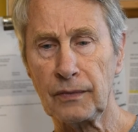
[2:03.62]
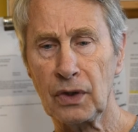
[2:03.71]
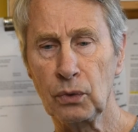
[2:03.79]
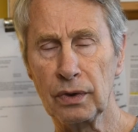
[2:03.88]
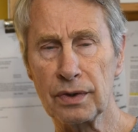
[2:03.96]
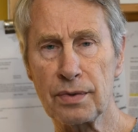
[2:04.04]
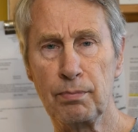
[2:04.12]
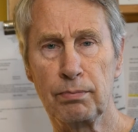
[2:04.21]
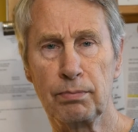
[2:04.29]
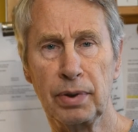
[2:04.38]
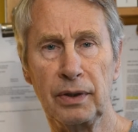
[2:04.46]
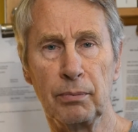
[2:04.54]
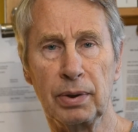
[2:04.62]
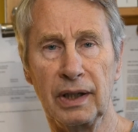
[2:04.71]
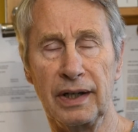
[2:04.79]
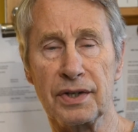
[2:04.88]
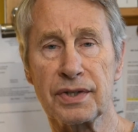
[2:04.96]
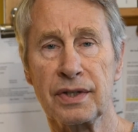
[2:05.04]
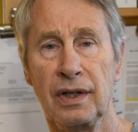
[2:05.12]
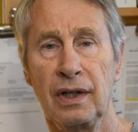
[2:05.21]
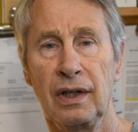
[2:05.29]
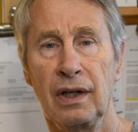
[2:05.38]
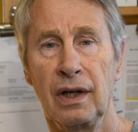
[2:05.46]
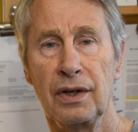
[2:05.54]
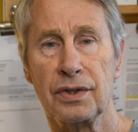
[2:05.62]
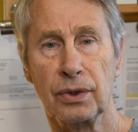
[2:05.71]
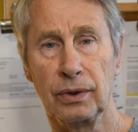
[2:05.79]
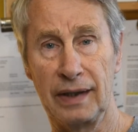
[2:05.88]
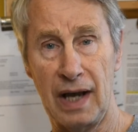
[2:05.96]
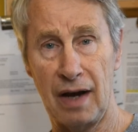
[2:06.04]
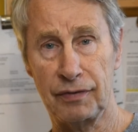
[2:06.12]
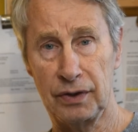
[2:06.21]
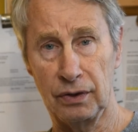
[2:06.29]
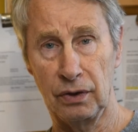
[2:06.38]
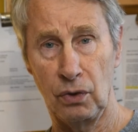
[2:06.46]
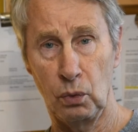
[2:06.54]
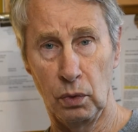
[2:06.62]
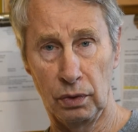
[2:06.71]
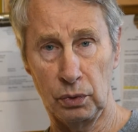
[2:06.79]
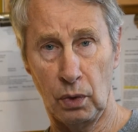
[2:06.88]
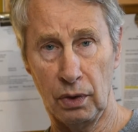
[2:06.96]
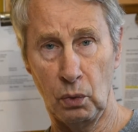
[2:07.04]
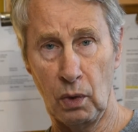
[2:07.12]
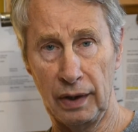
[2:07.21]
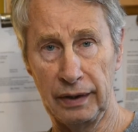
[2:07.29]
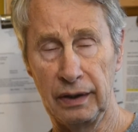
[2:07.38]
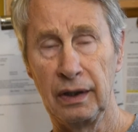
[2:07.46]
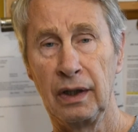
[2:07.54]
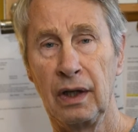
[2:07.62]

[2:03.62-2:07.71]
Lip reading: were put in place shortly after World War I,